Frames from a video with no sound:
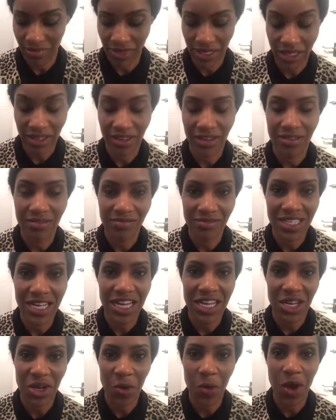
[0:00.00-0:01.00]
It can
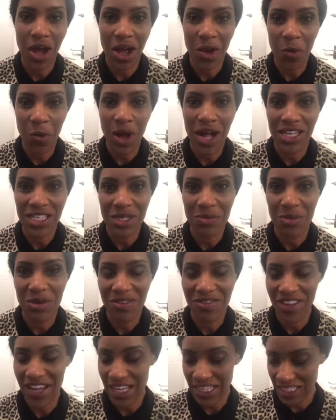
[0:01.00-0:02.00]
take you quite a while to
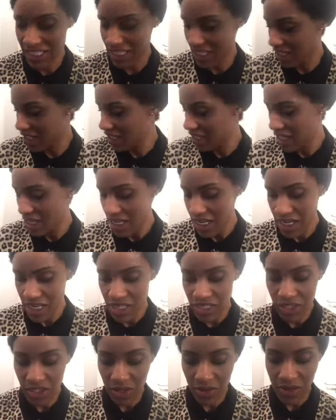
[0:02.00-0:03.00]
perfect it.
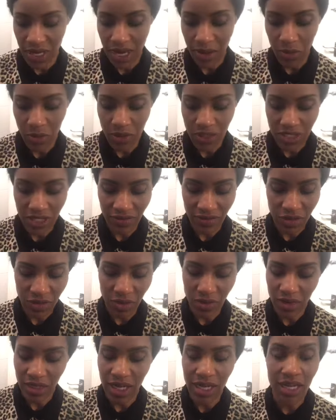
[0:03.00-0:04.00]
So yeah, once I've
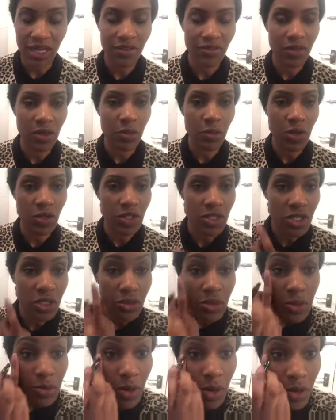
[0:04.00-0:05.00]
done that, if you want to
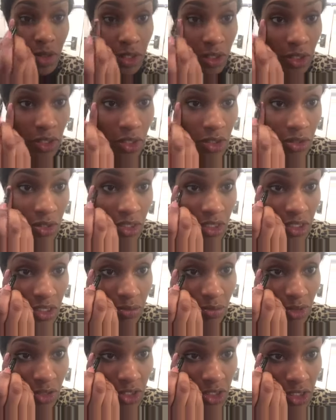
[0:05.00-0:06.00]
as well, you can use the
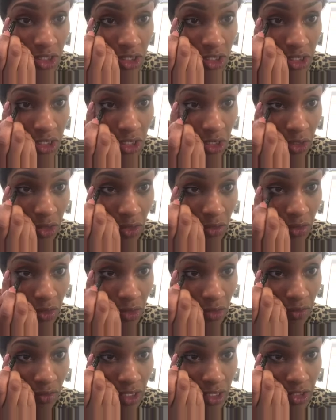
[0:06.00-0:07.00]
smudging stick on the
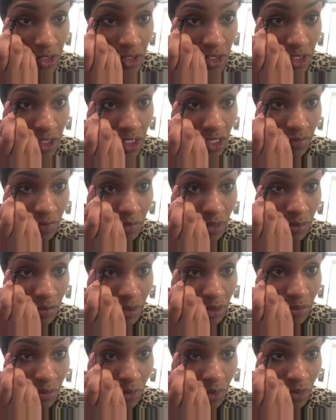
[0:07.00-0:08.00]
other end just to give me a
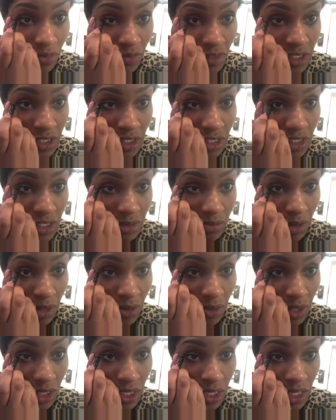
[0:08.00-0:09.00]
bit more of a
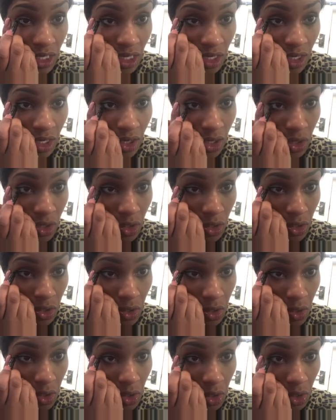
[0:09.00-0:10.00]
smokier
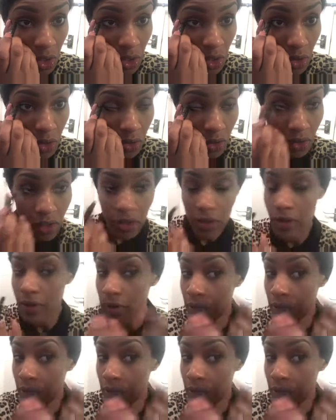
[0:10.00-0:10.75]
look.